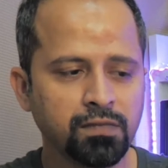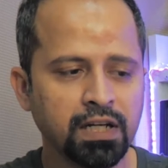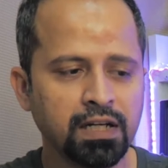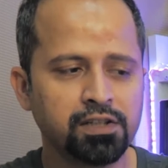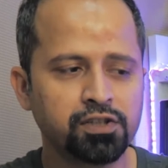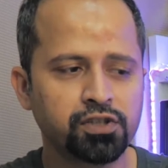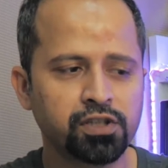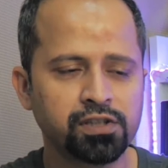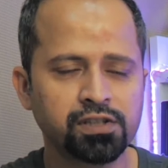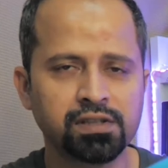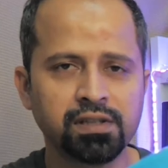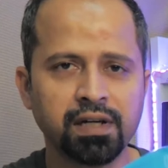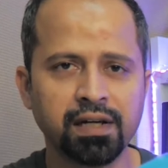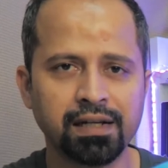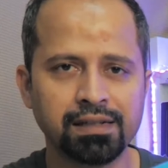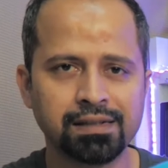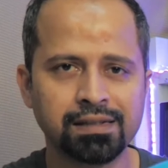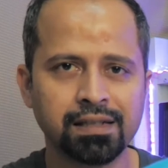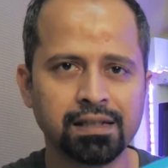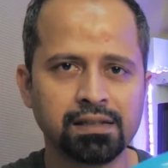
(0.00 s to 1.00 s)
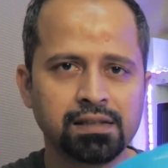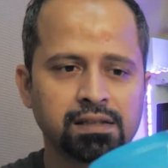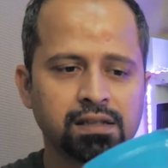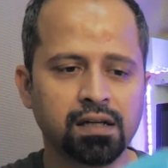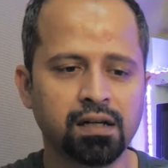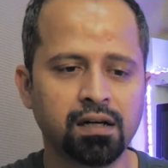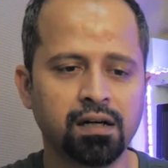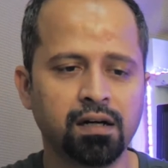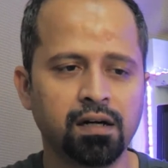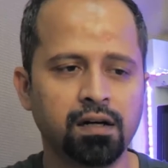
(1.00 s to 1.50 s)
it's just the headset
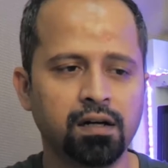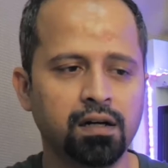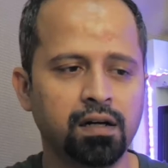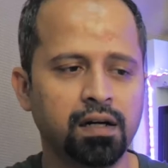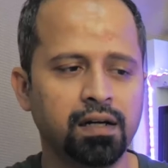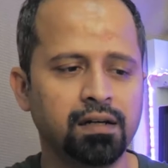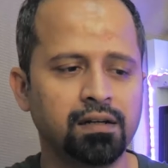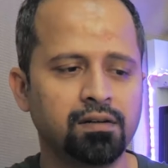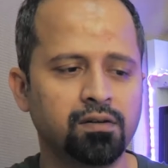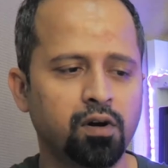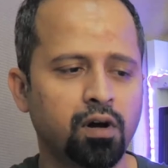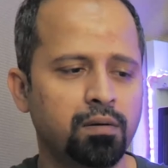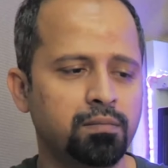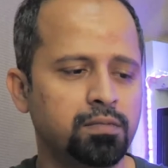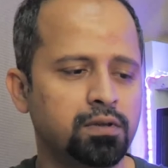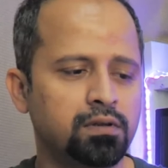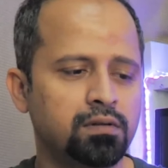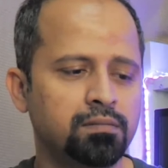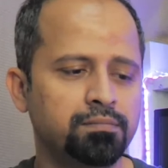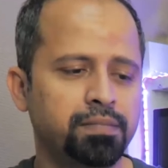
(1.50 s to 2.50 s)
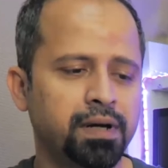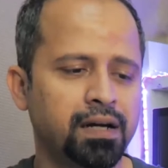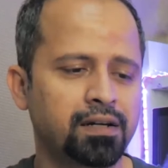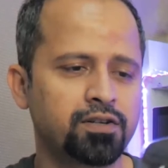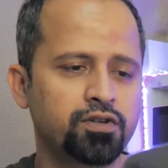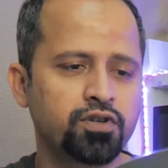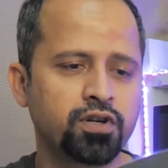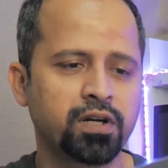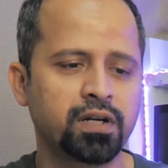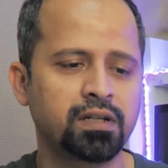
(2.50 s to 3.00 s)
in a normal
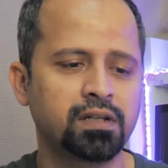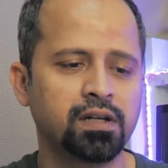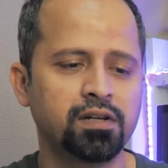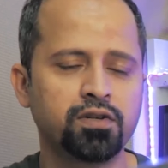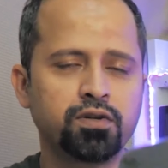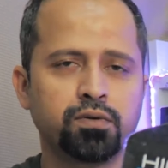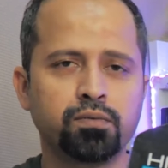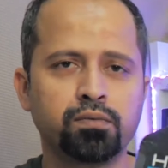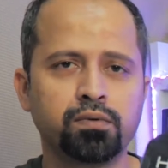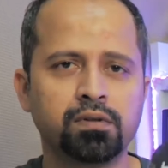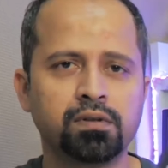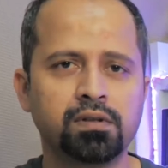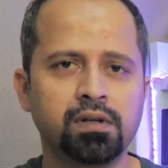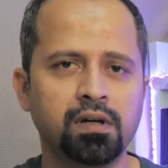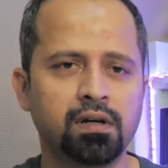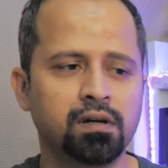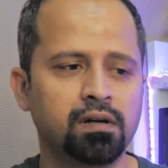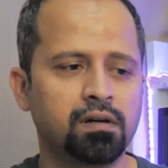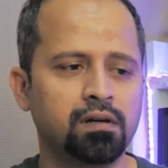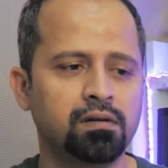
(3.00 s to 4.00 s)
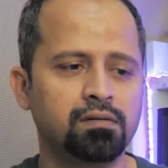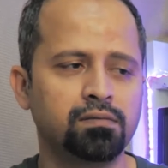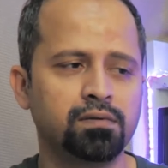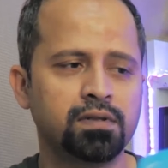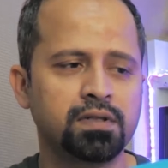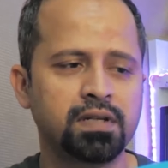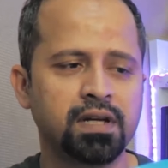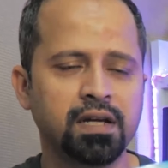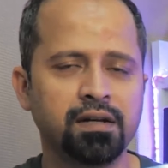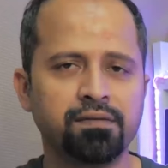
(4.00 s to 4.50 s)
packaging that you would
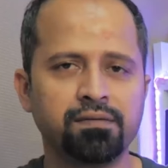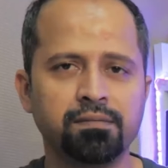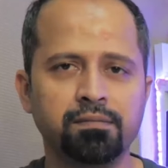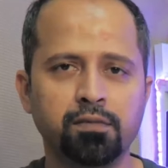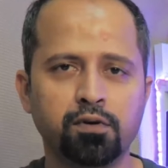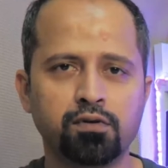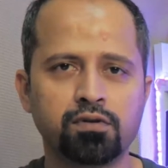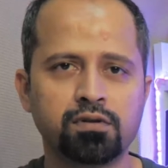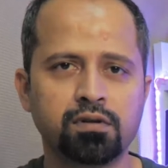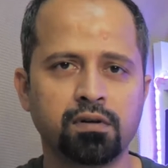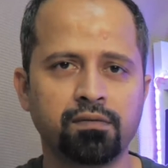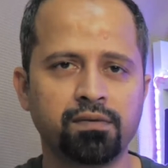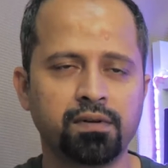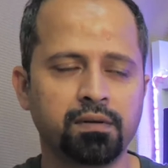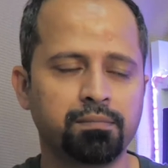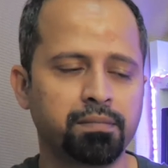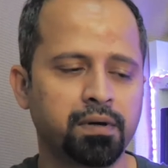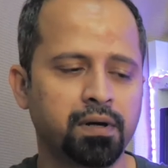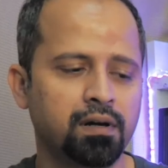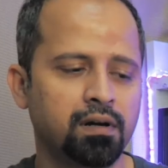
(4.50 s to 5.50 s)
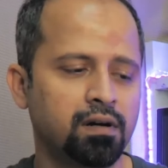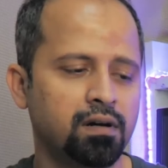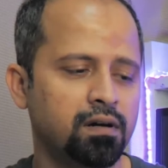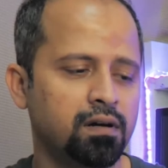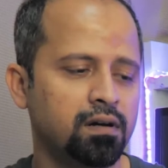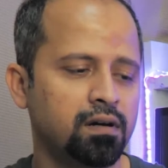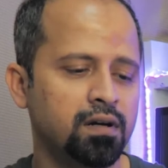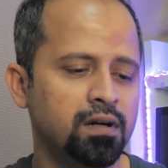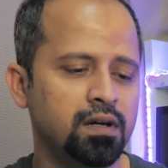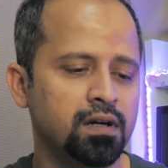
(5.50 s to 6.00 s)
receive most of
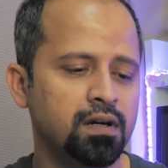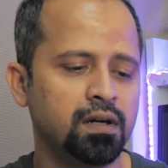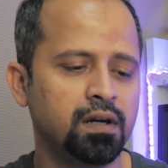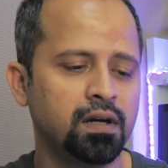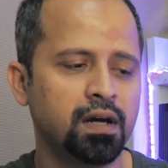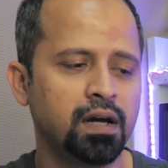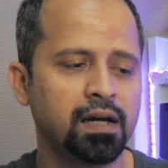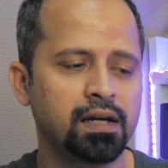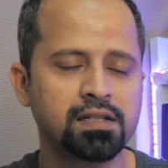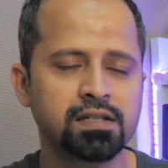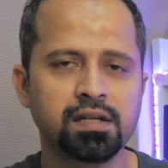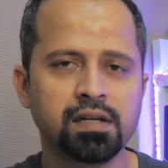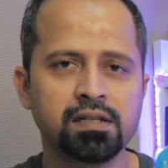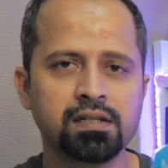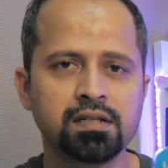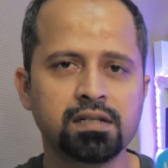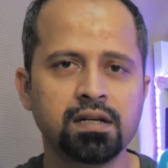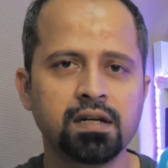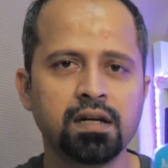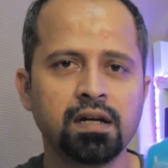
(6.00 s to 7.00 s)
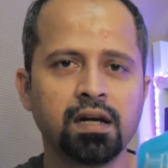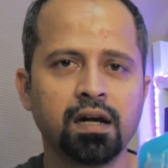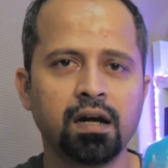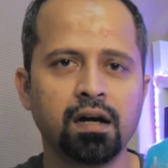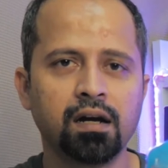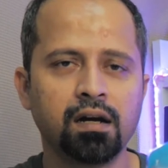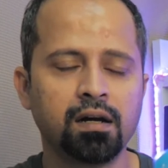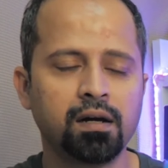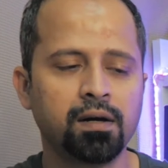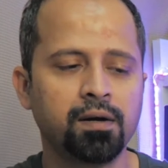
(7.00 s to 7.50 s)
the headsets.
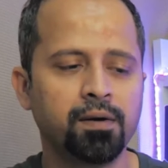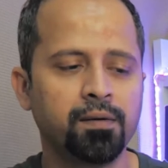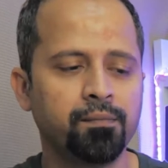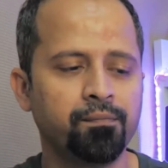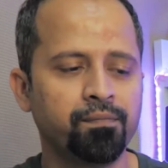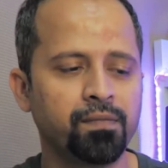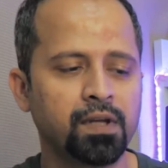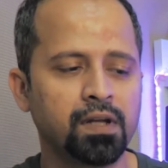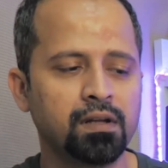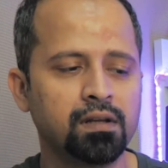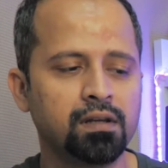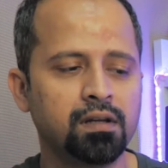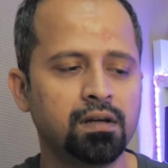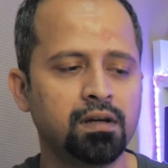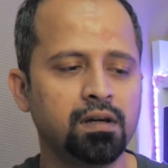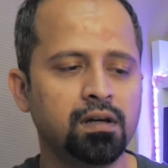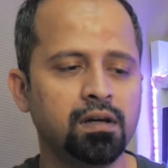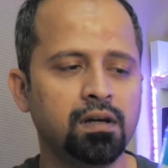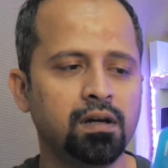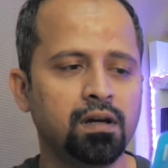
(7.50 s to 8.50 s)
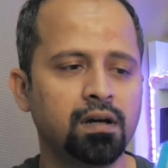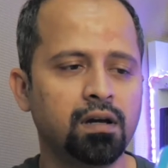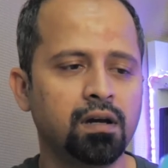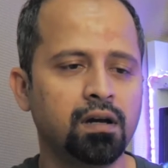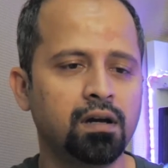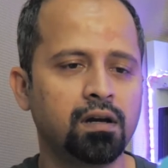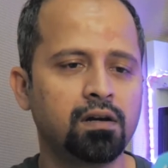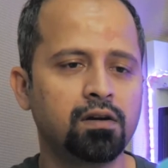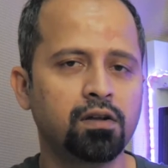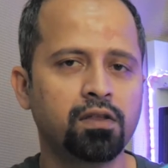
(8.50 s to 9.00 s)
The
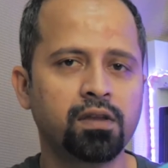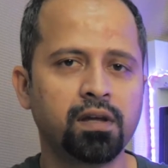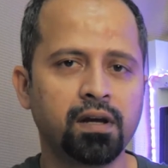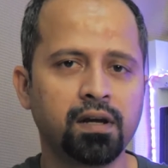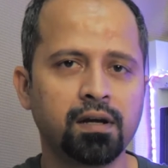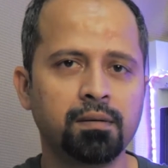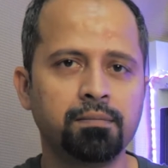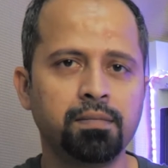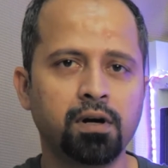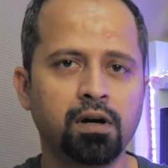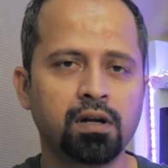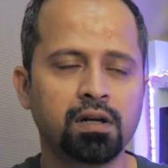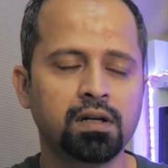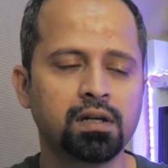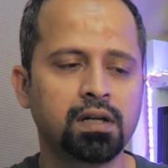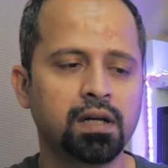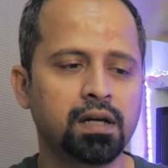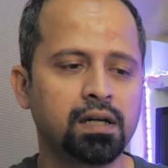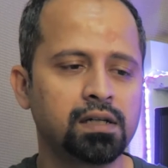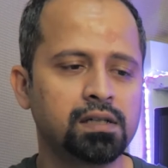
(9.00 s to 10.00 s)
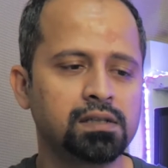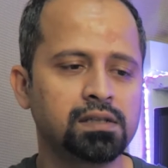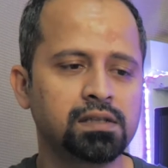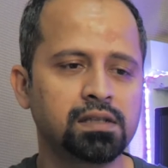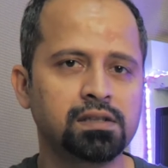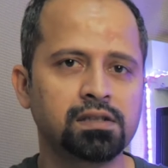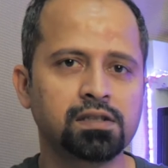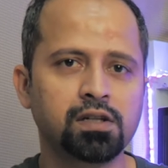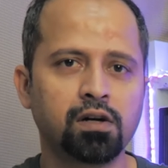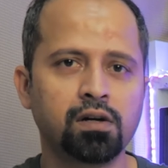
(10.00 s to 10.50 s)
good thing about it is
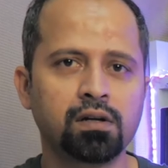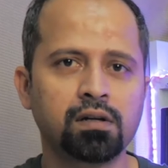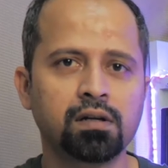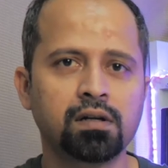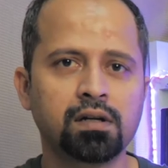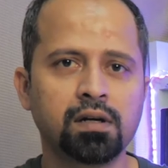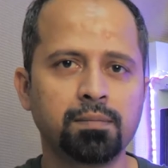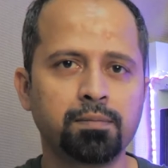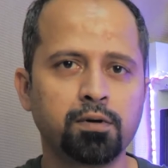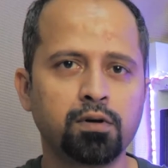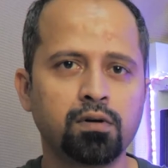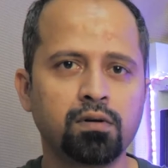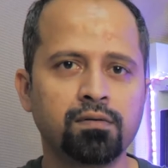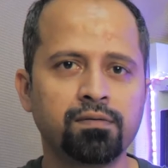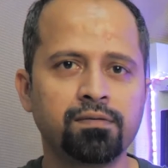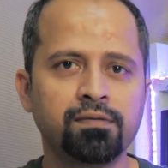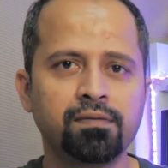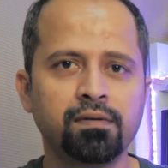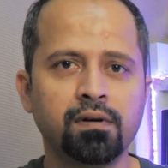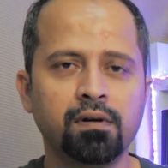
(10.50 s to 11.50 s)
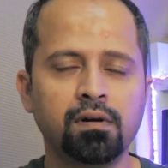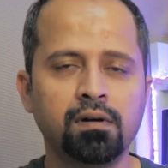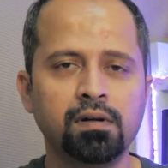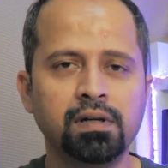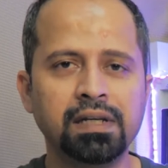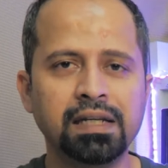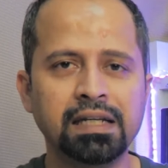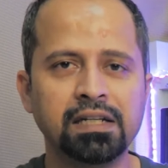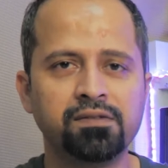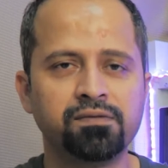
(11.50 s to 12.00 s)
it's got a couple of
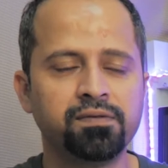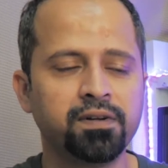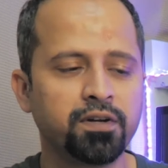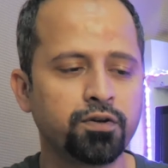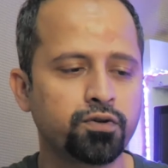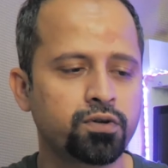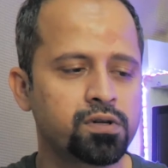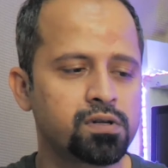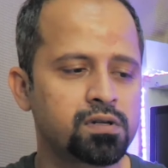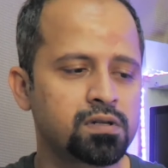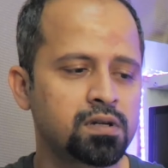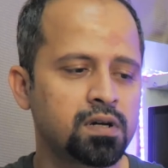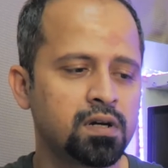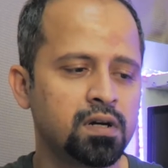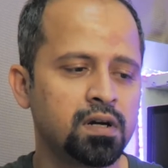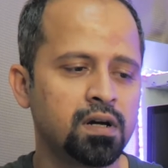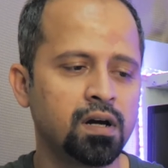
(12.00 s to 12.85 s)
neat features.